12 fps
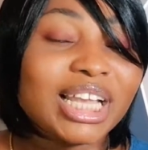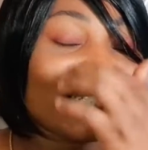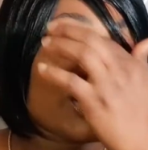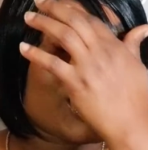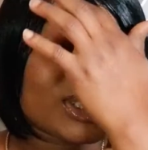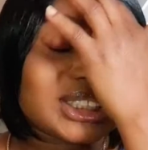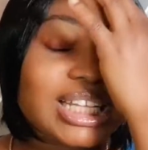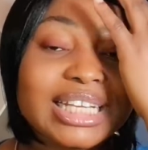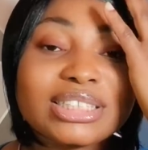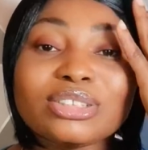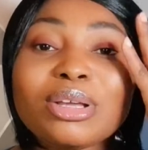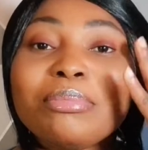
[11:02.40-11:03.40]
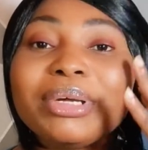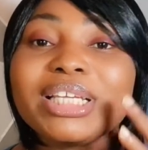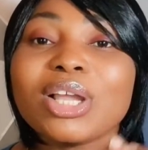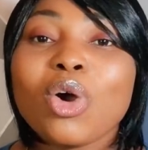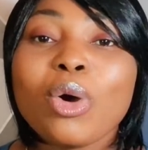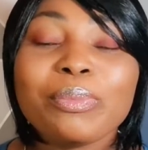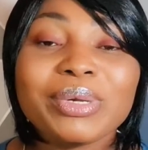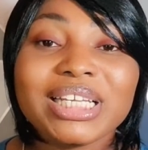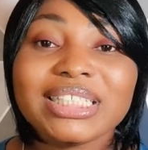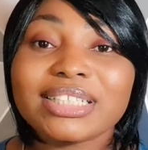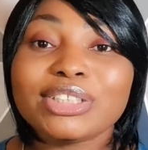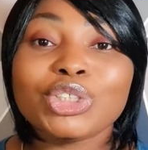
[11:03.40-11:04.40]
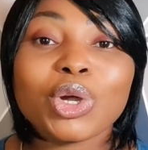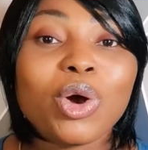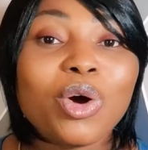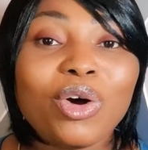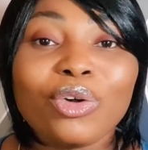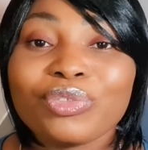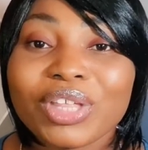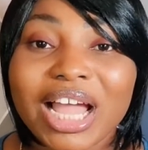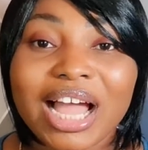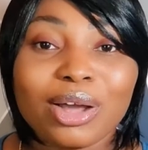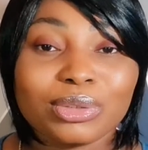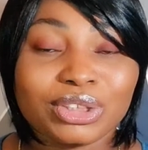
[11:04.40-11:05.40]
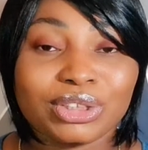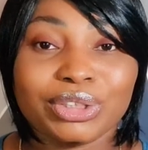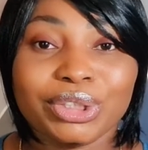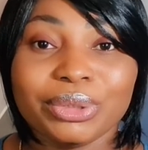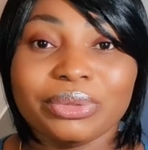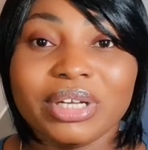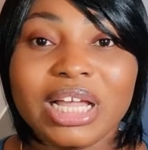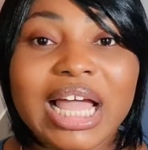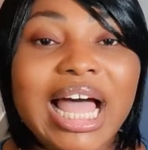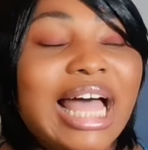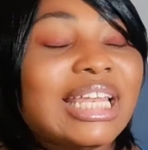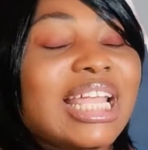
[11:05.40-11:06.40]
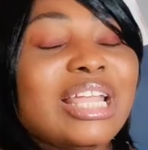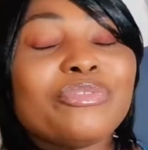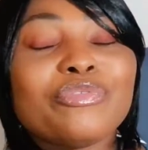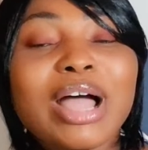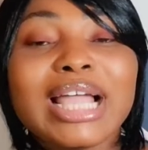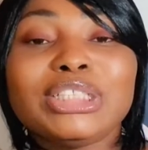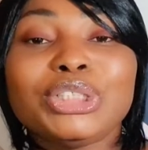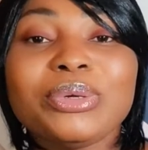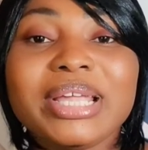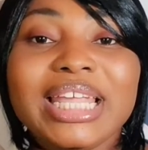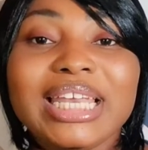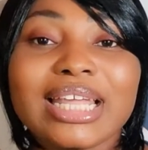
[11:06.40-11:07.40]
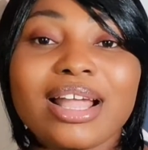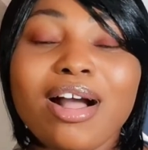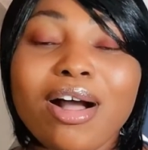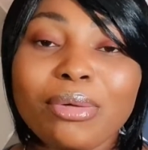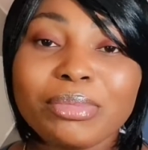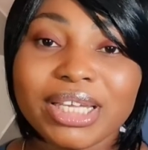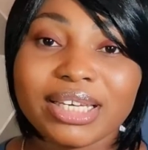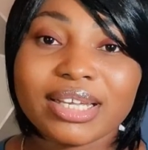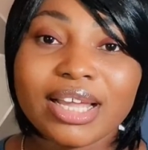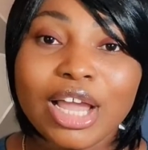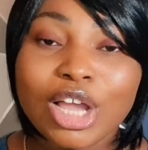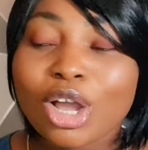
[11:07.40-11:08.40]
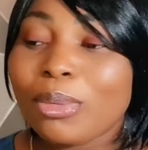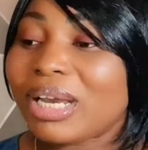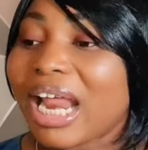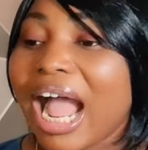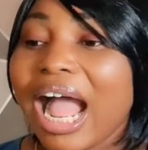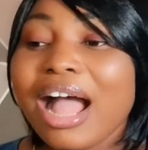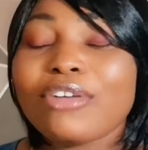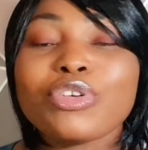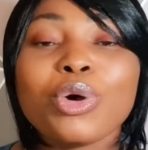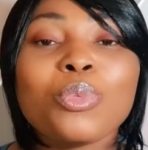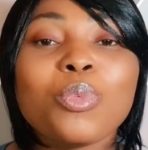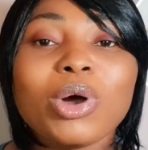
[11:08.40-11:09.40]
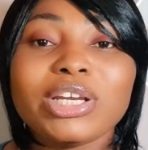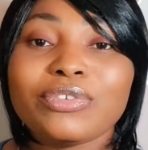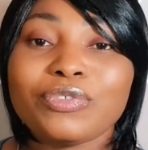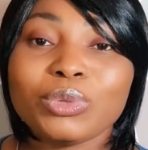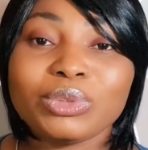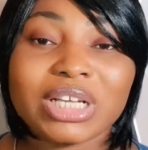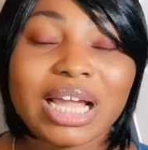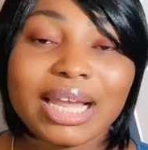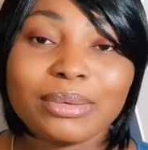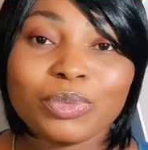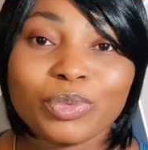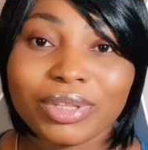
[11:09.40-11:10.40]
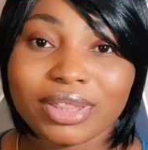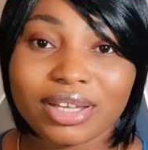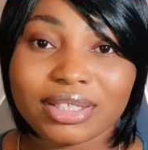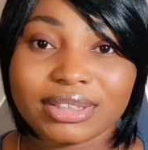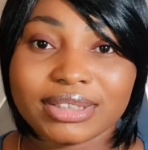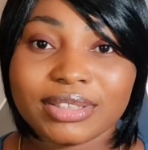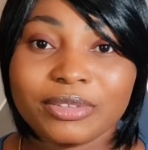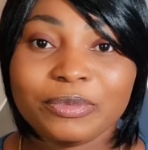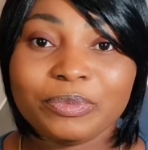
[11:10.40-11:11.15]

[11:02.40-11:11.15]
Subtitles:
It's just like somebody opening the door of their house to you and they invite you in, come and have a wonderful time with us.